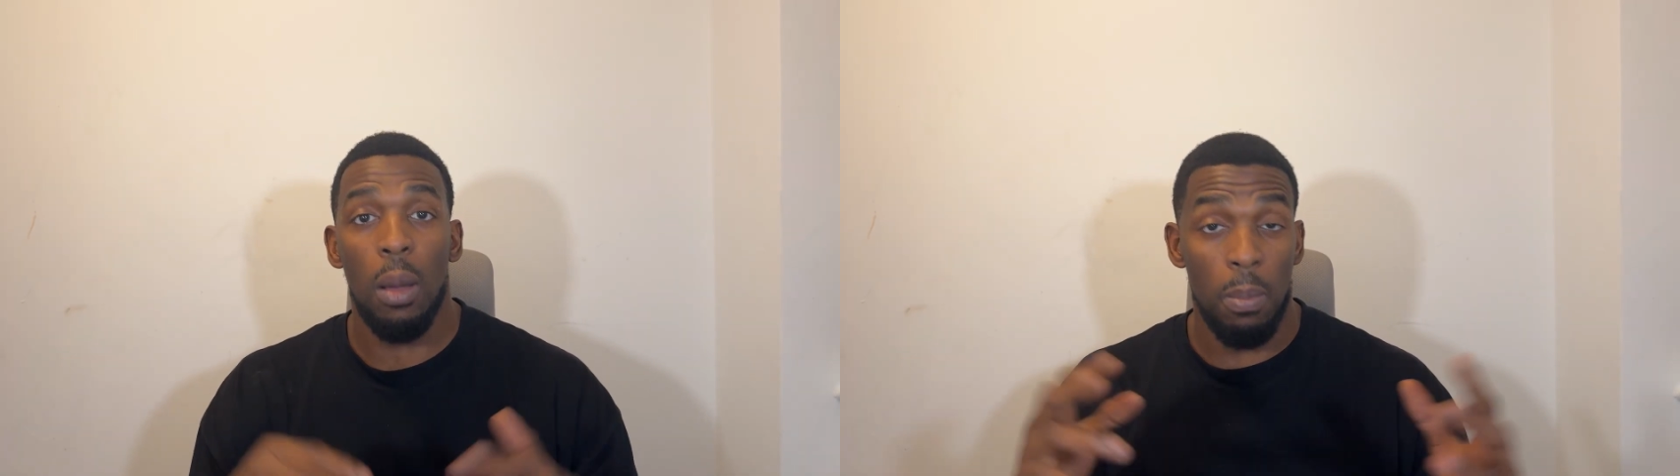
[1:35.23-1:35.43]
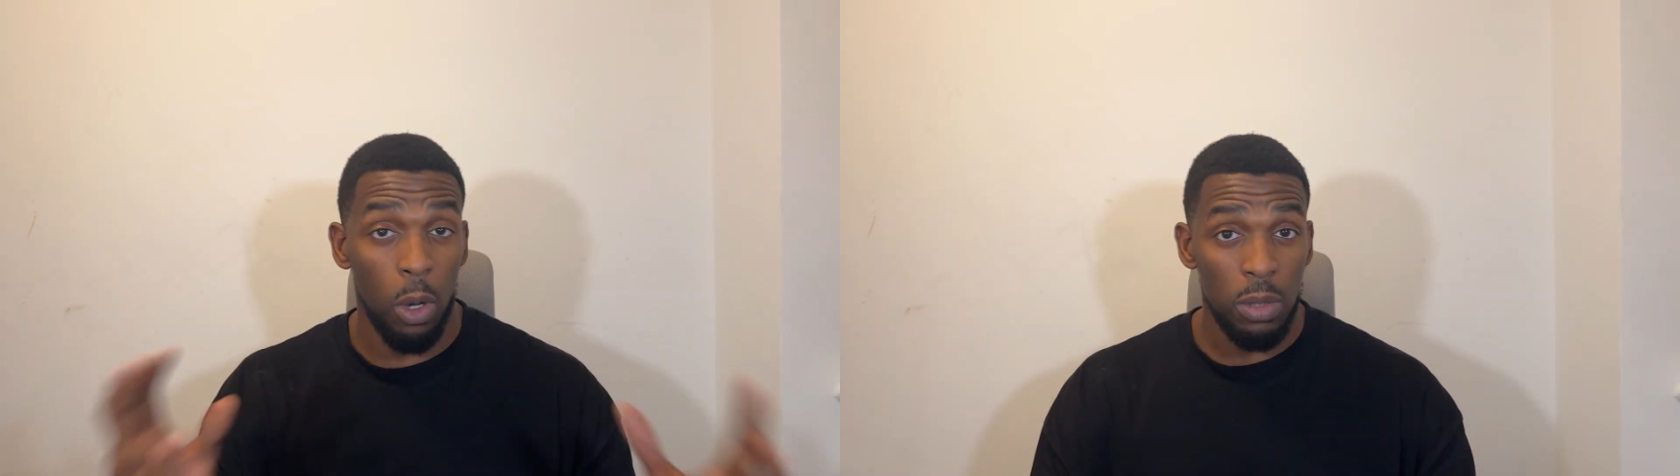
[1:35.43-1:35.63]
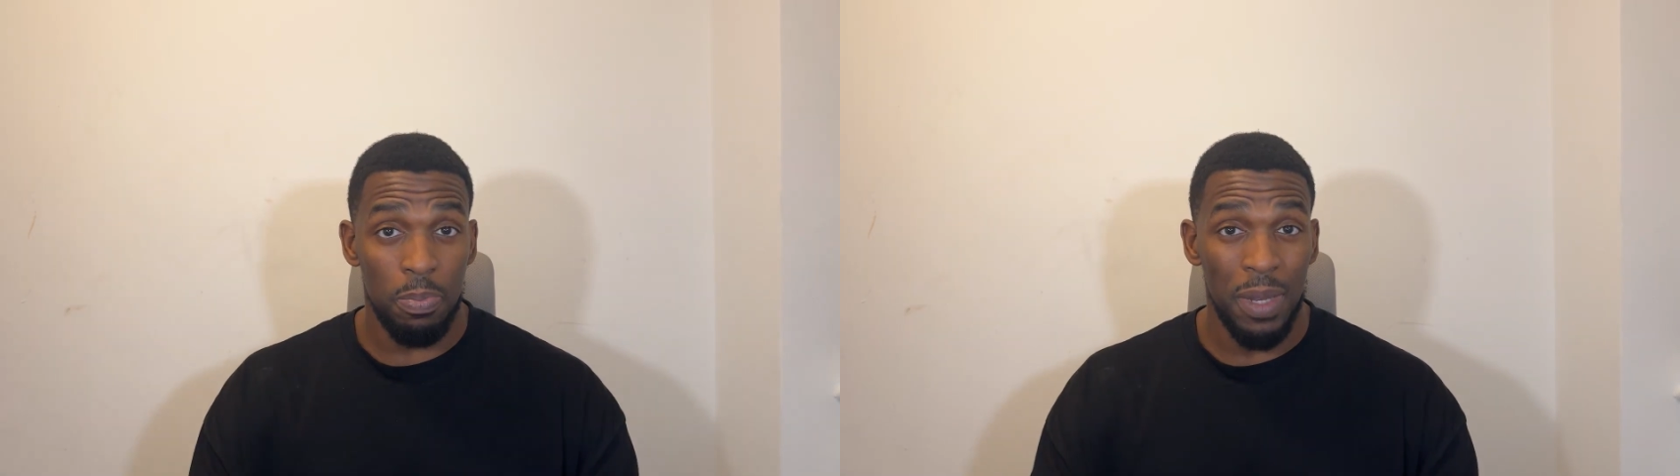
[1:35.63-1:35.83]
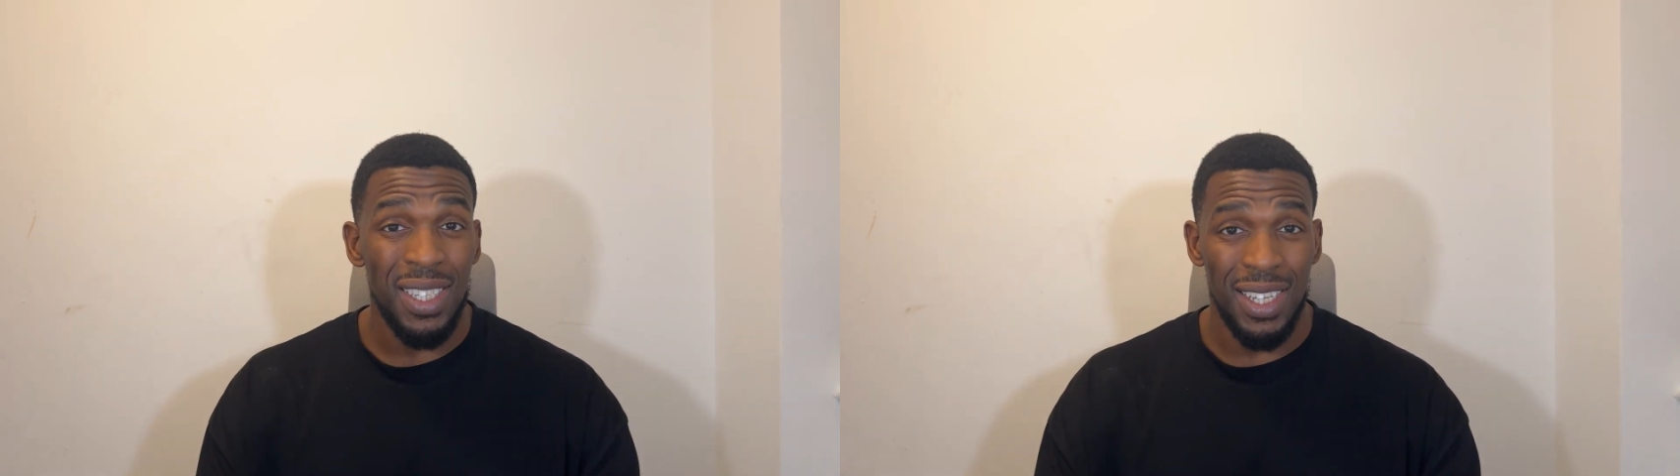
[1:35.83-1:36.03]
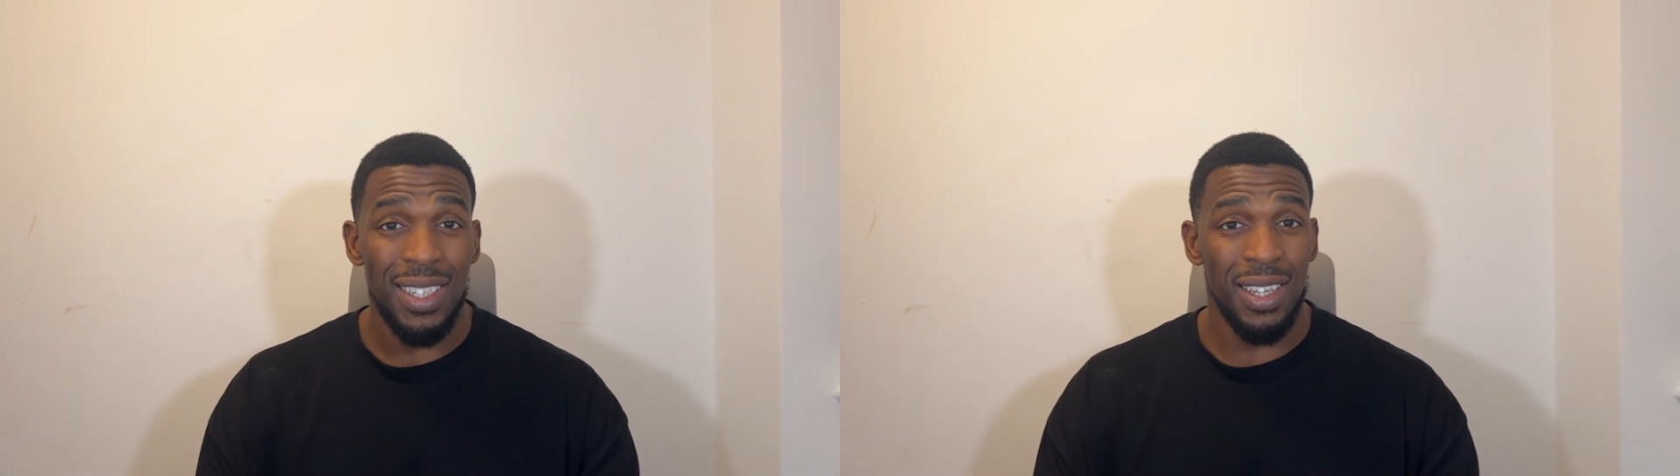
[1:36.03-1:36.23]
most
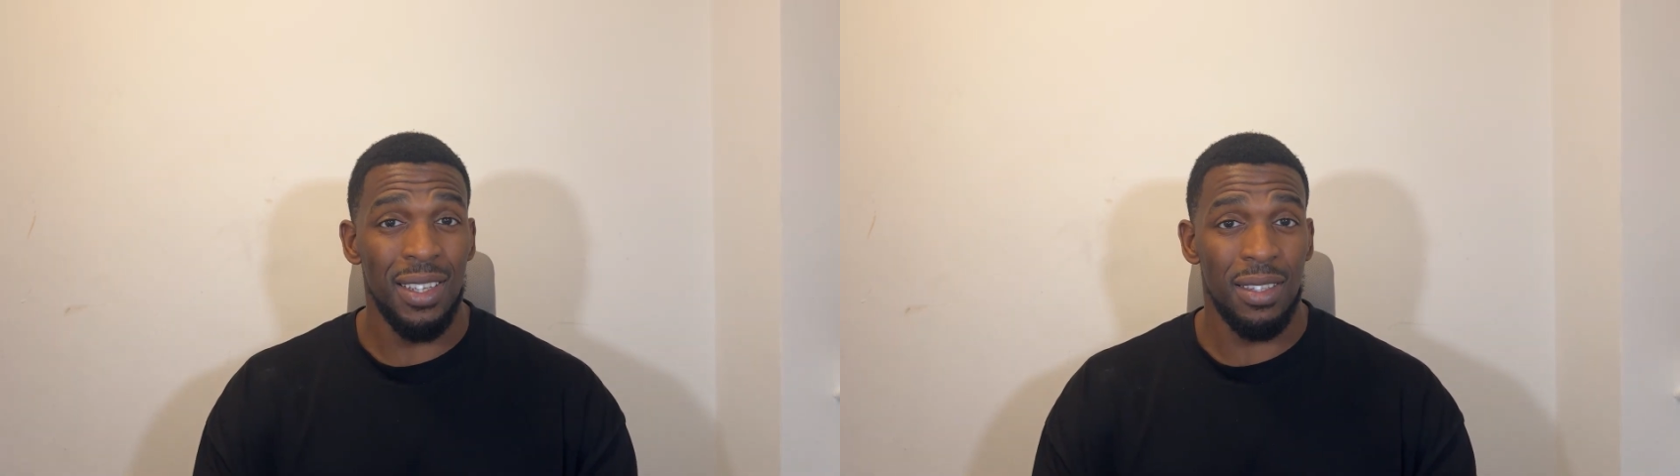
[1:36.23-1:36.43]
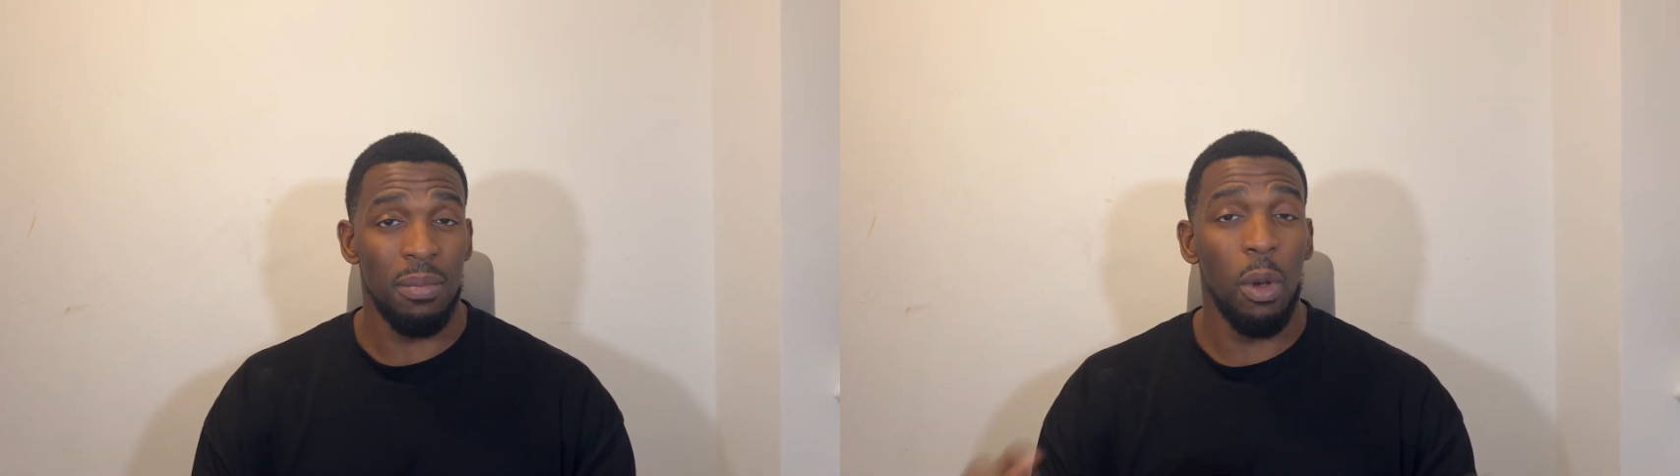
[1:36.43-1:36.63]
businesses,